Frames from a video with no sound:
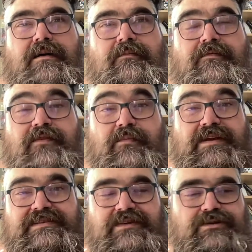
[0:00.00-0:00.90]
for
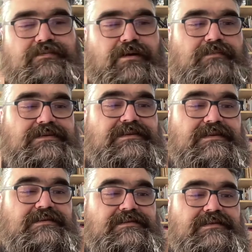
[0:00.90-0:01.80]
research
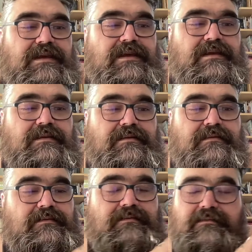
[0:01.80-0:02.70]
purposes.
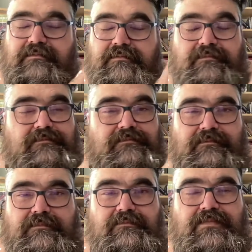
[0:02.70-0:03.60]
And
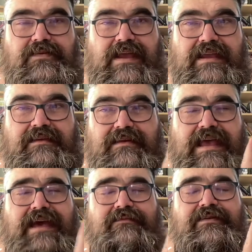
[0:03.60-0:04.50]
thank
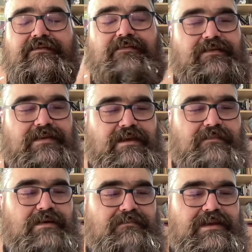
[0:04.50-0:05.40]
heaven for
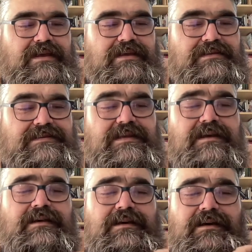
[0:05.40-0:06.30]
them, because
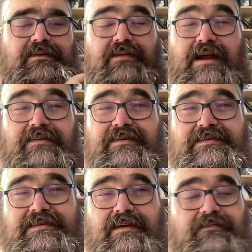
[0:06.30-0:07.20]
a lot of this
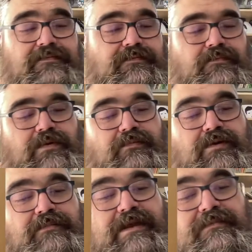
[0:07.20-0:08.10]
stuff we
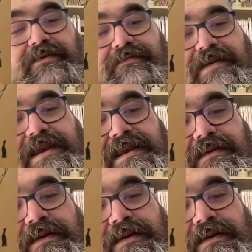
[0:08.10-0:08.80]
wouldn't be able to find out